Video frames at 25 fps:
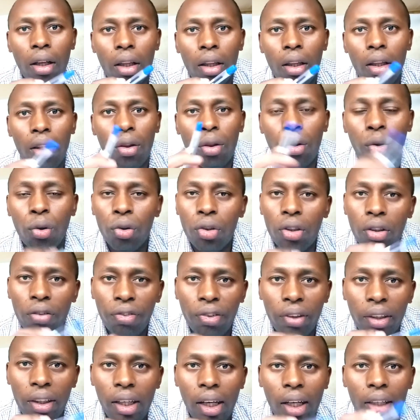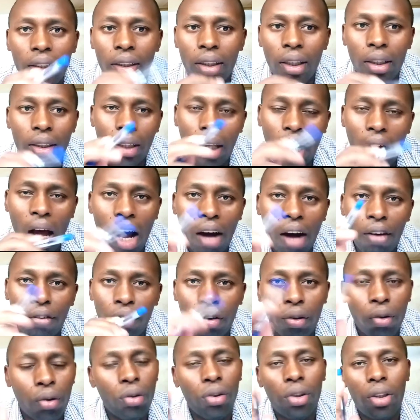Those feeders that have
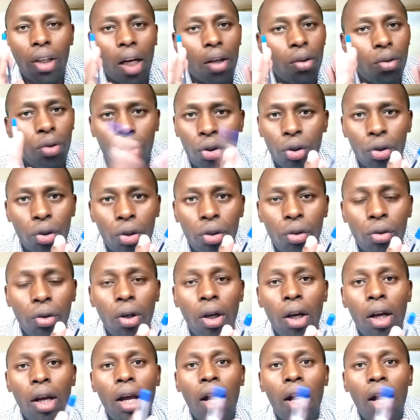holes, I will show you,